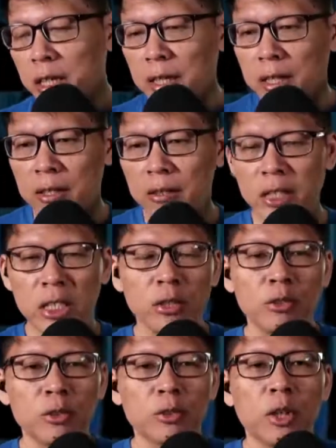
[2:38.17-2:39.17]
thank you
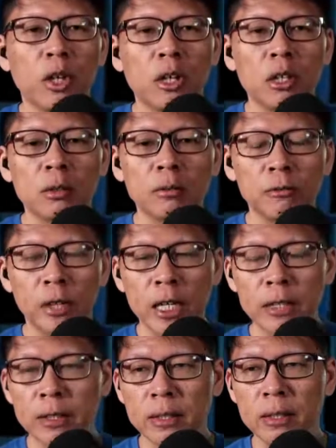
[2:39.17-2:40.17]
to all
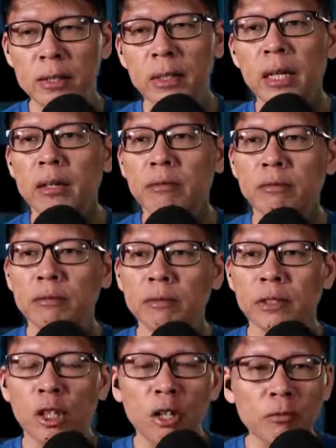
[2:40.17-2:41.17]
friends and
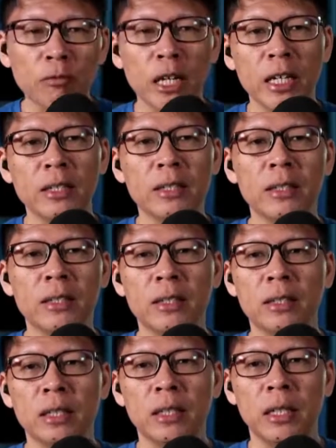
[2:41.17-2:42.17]
non-friends
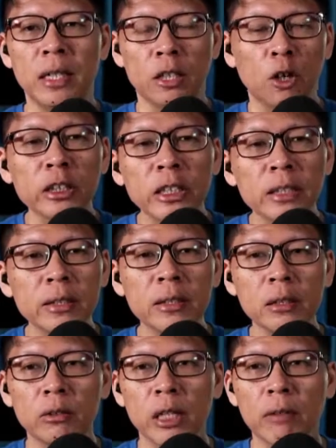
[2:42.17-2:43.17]
and audience
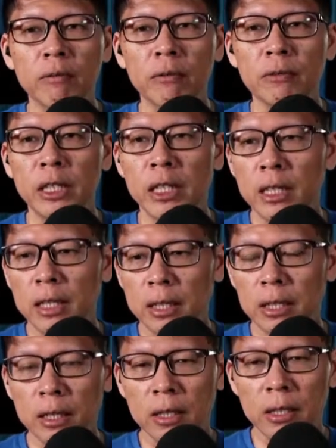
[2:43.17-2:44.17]
who have
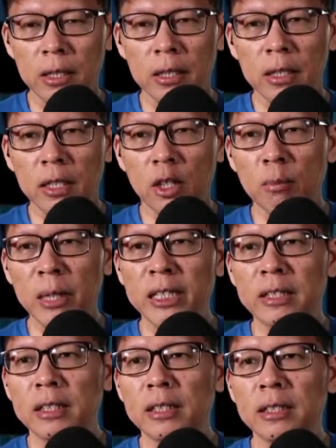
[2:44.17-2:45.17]
either
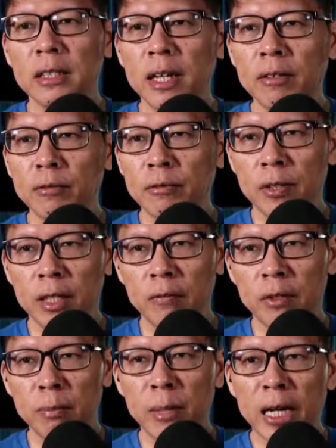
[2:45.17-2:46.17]
commented, left
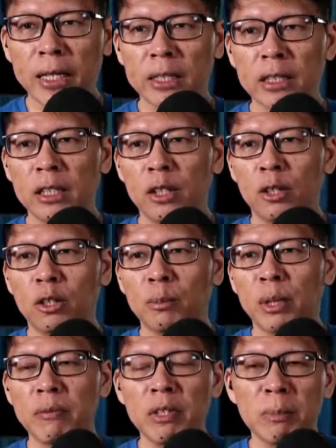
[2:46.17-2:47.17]
feedback, or
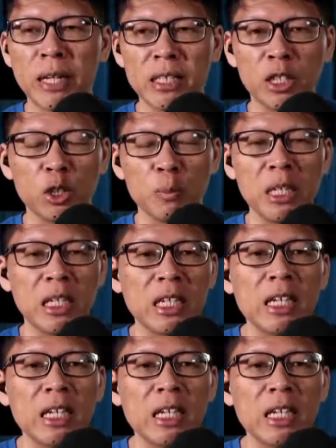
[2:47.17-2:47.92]
private message me,